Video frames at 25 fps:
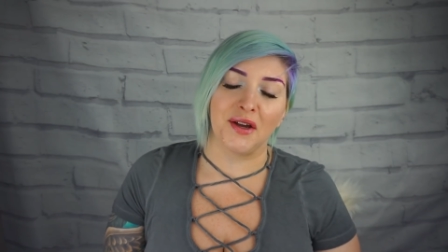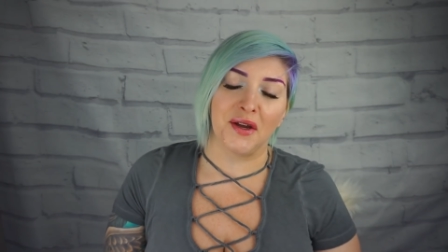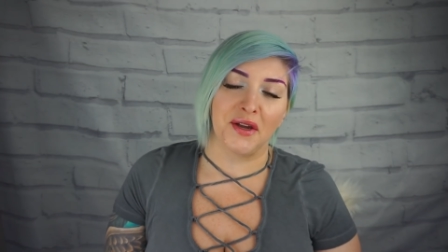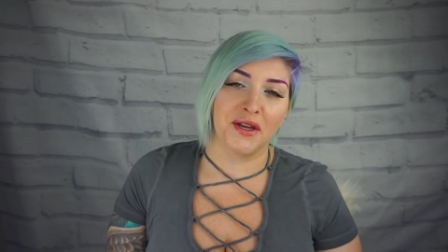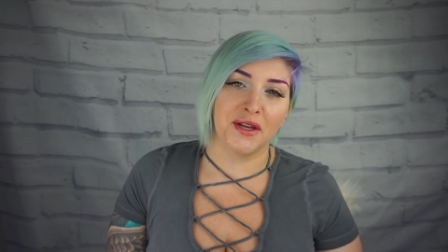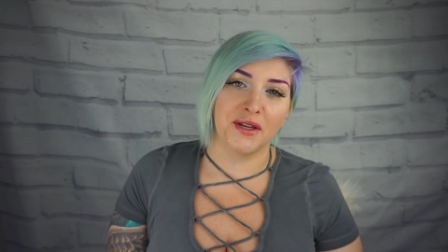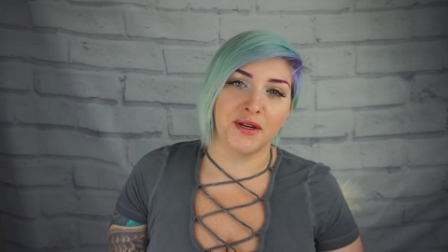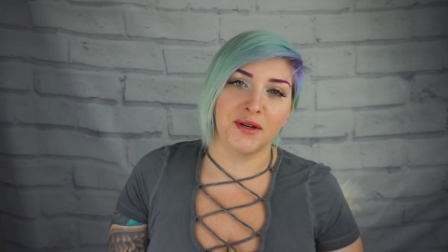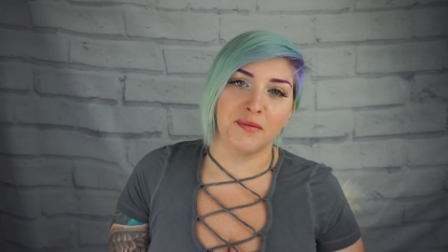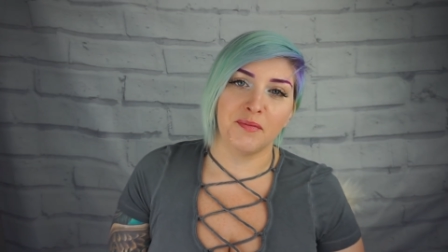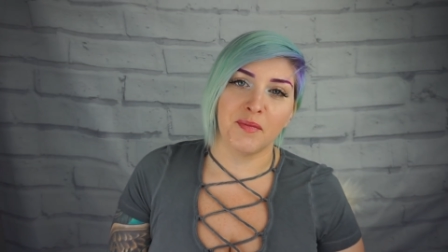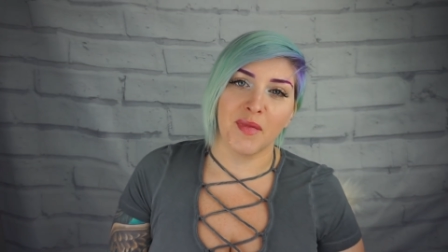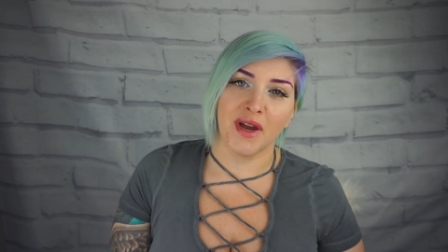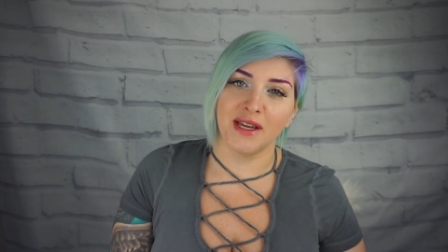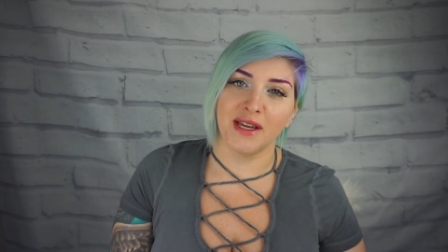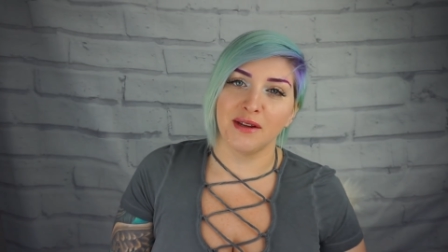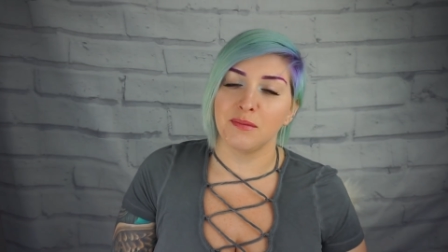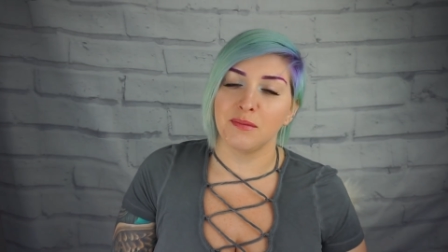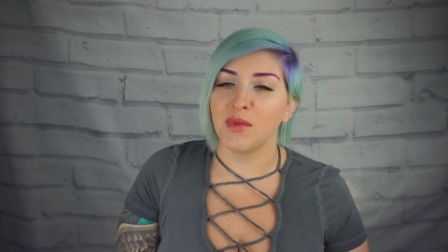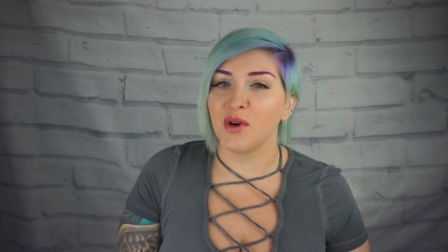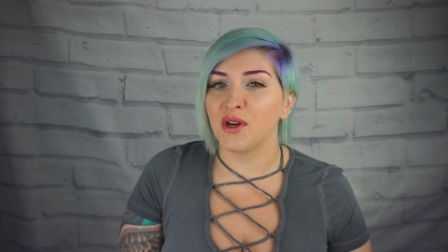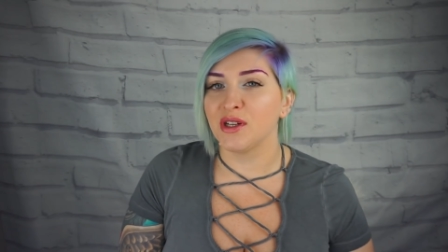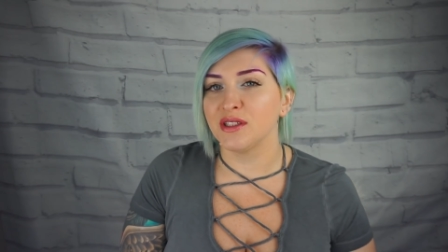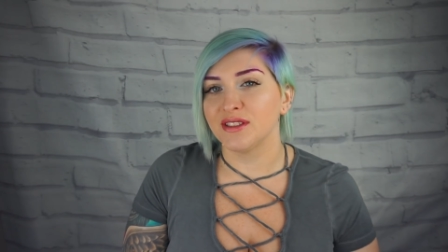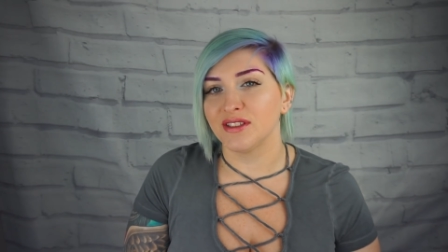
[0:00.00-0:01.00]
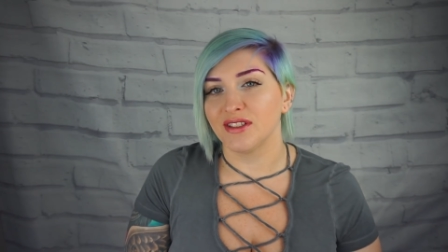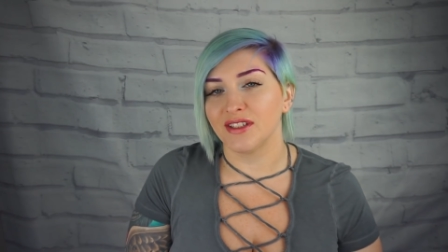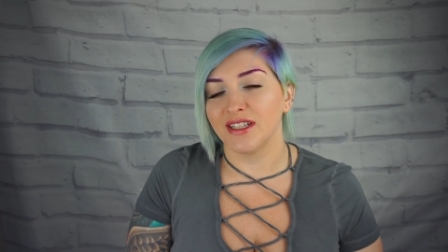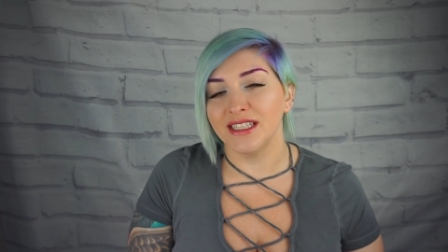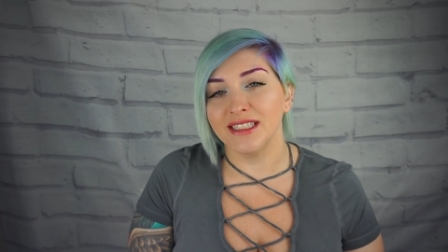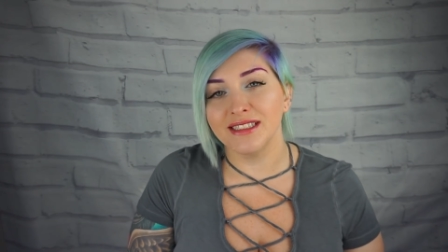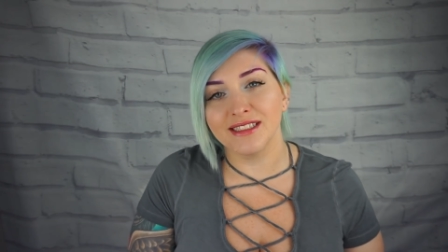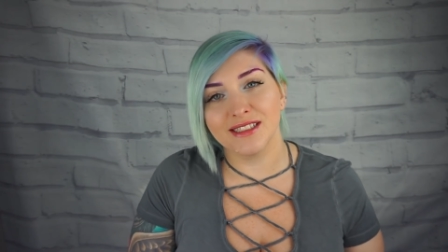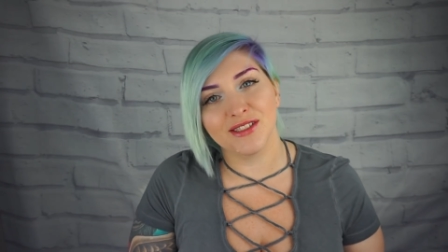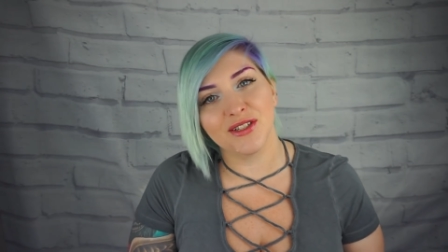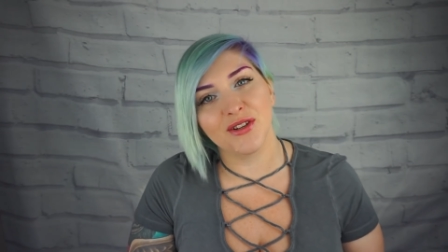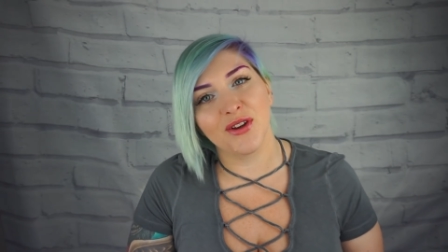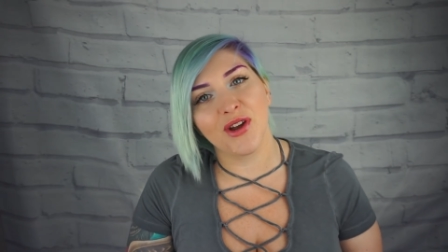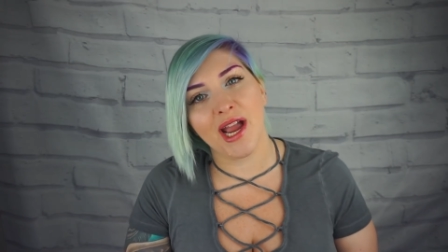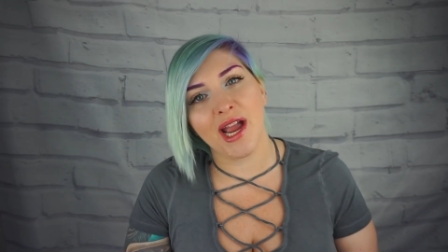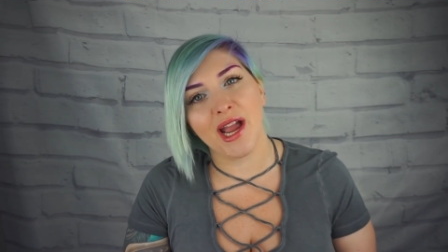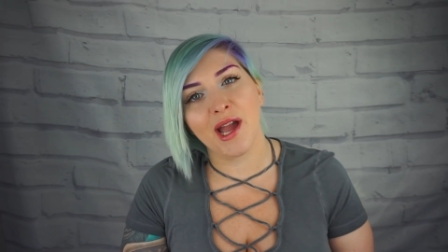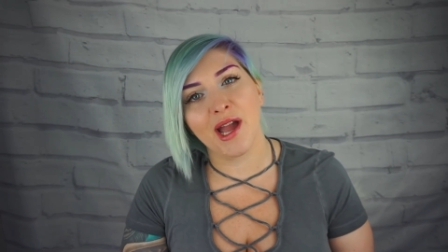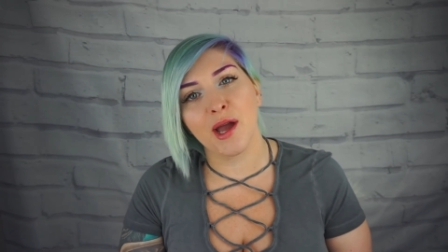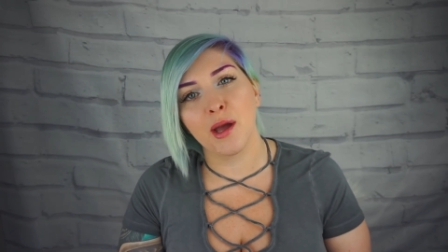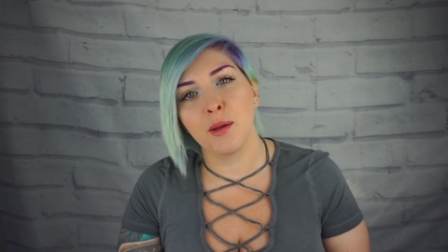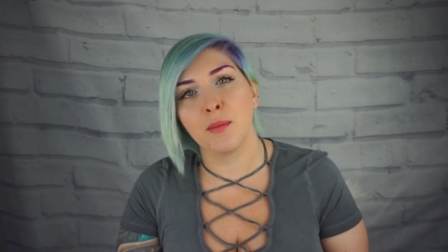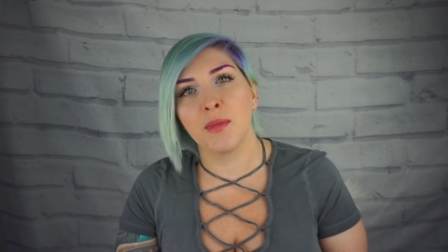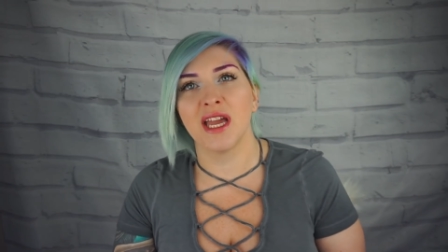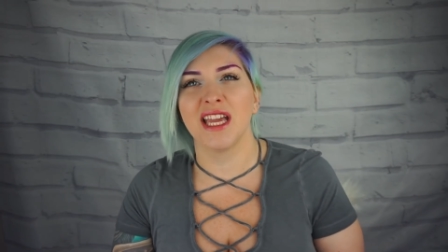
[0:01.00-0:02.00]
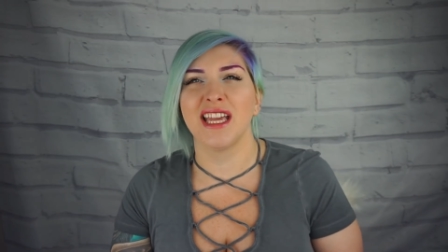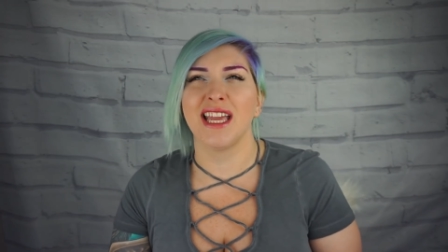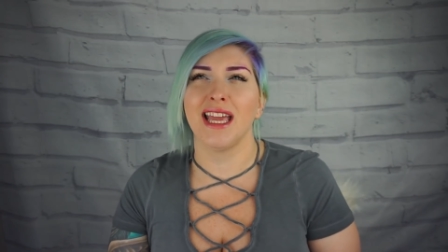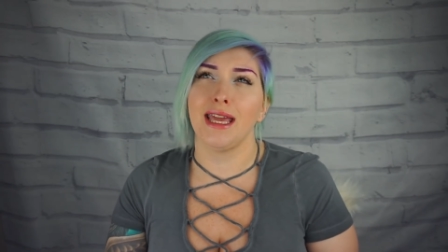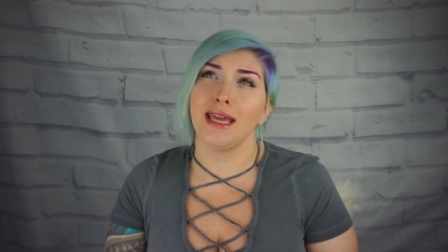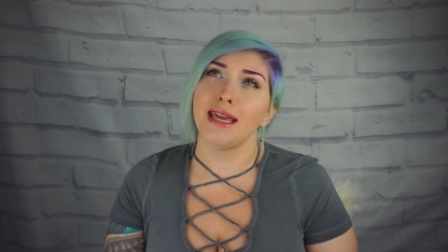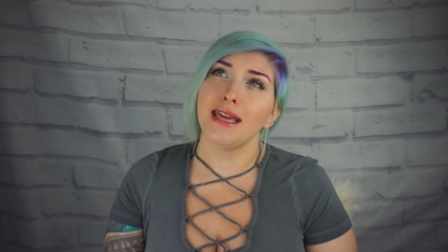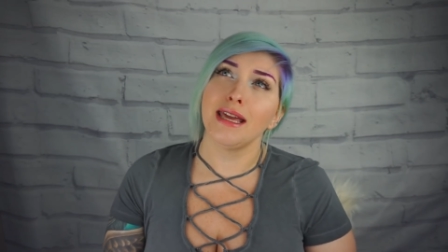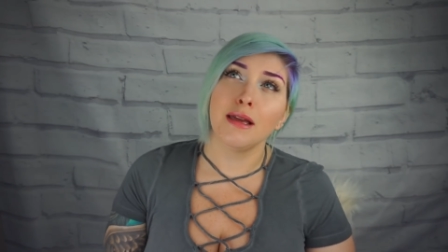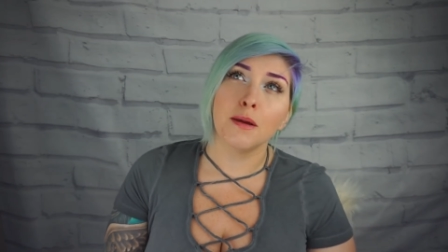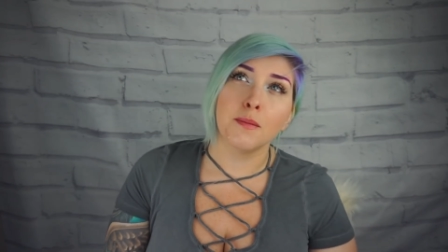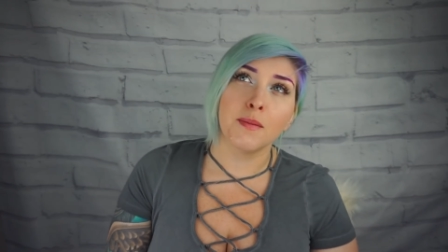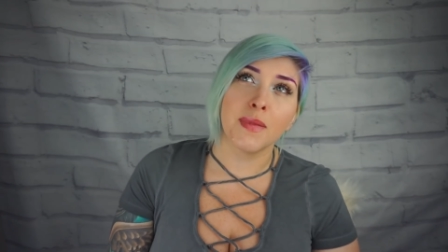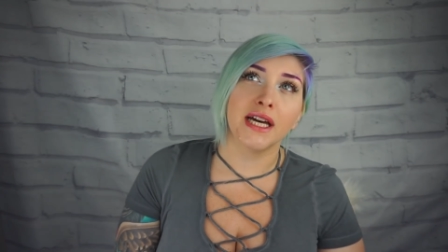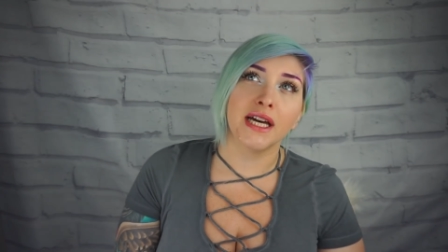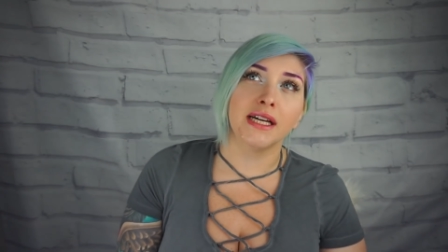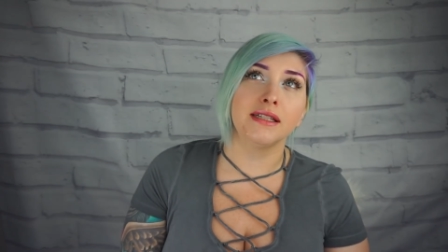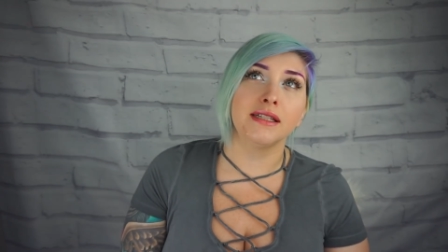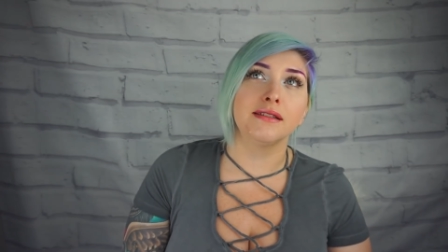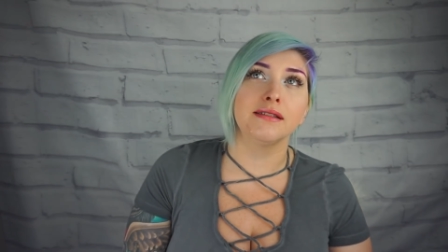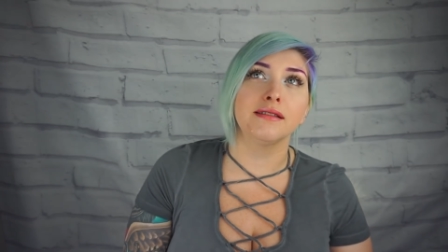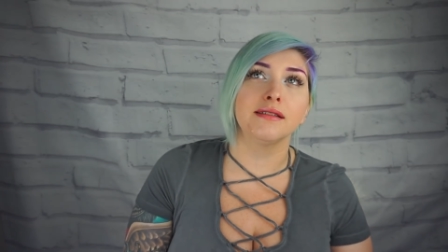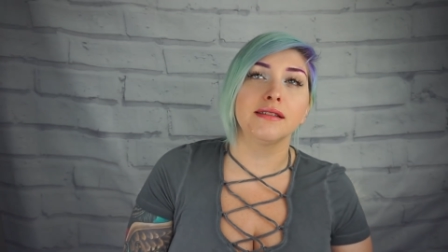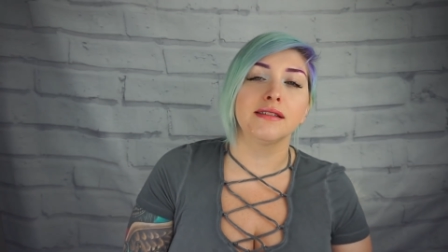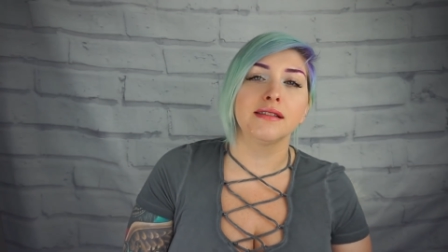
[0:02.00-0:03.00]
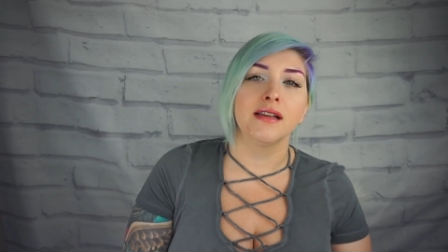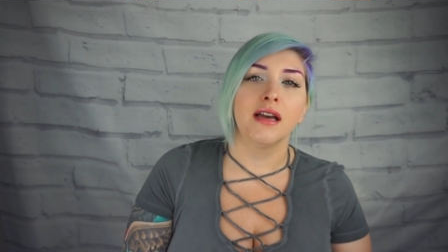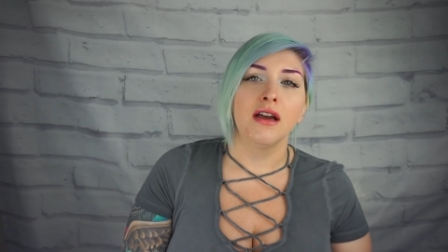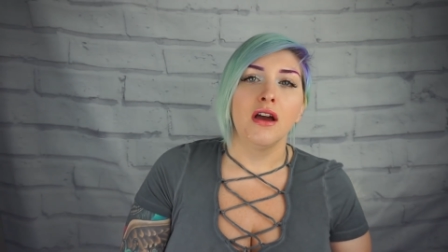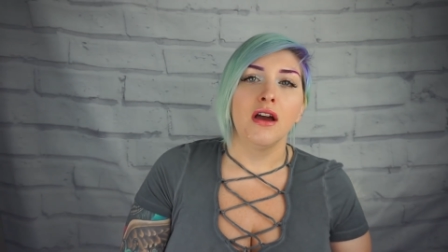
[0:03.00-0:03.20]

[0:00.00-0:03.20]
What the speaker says: in my inbox on Instagram, I get emails,